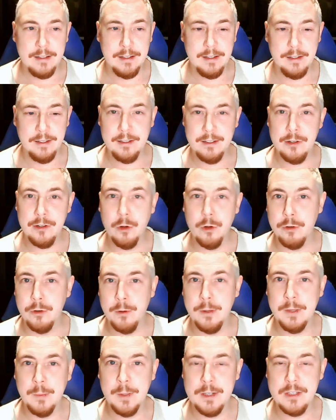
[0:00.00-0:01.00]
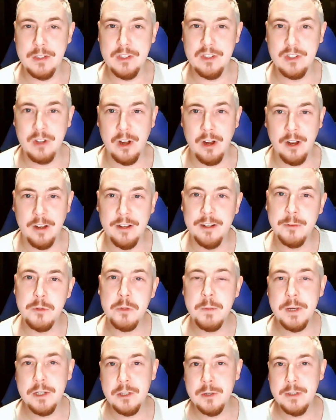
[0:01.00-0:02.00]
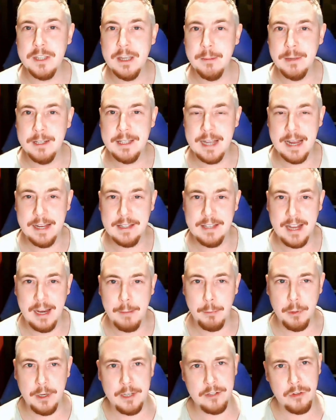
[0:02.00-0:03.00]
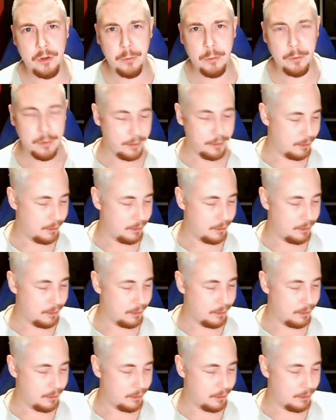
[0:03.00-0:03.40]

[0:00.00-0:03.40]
uh, not knowing where to start, and I was a bit too timid to ask anybody, so